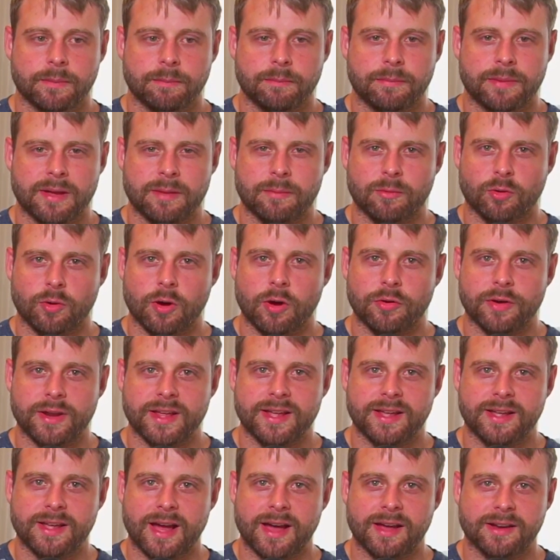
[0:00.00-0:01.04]

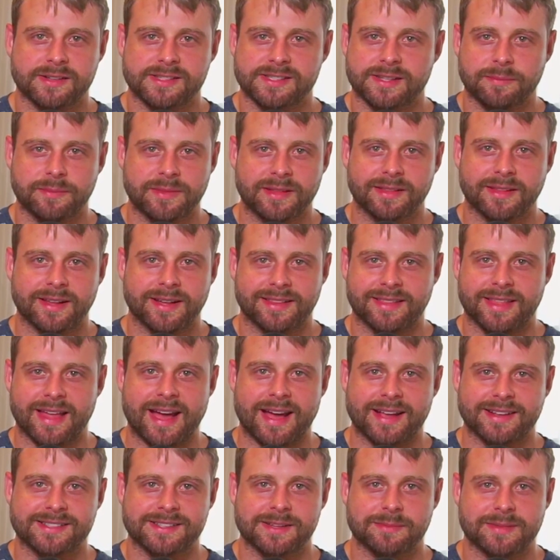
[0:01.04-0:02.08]
Pimeroni, something like
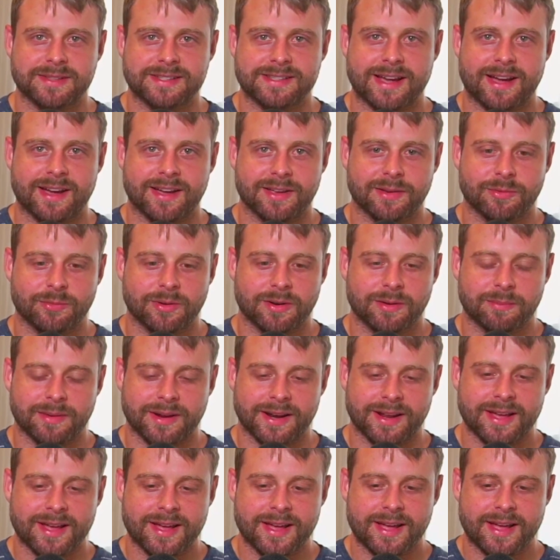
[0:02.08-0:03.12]
that, some Italian word,
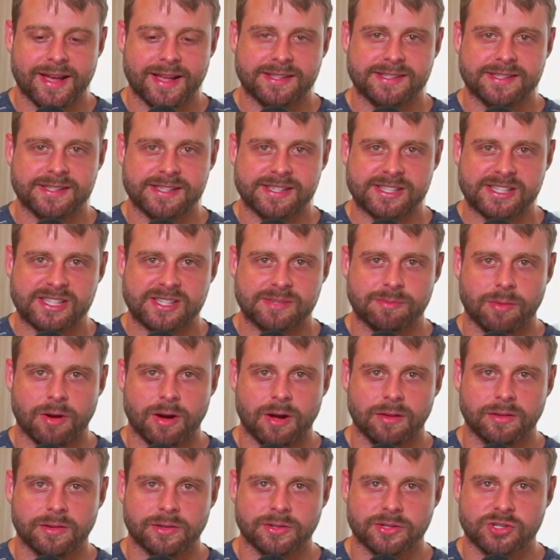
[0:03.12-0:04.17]
but it's this
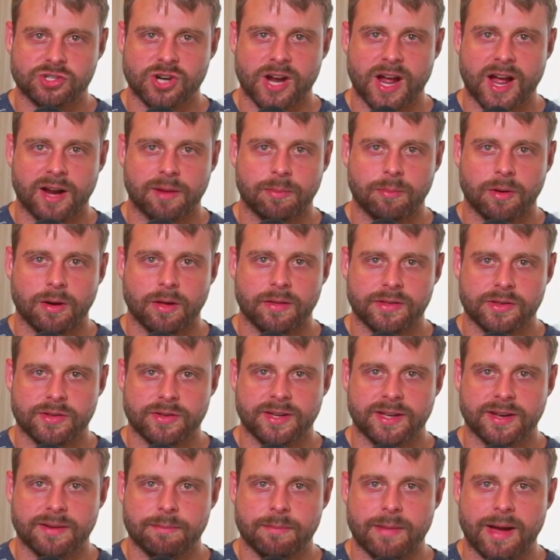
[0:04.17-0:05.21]
small little trackball that you
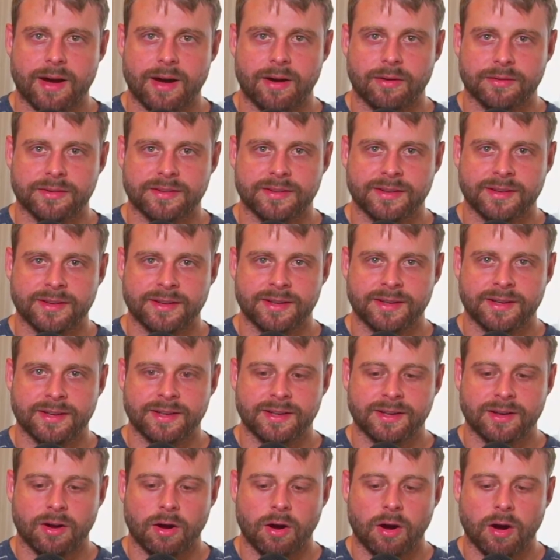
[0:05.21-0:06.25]
can mount
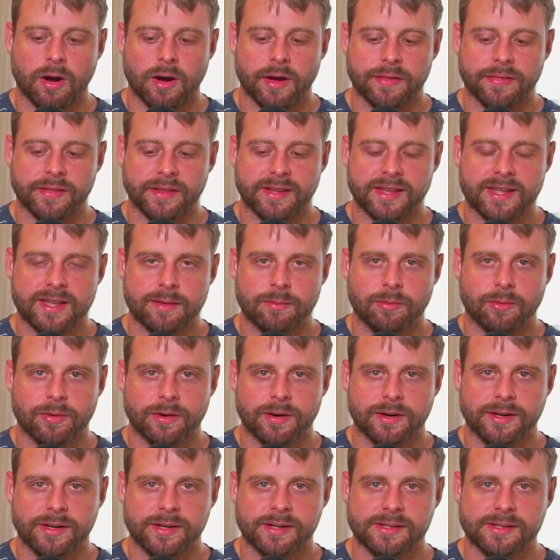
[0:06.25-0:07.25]
on the keyboard.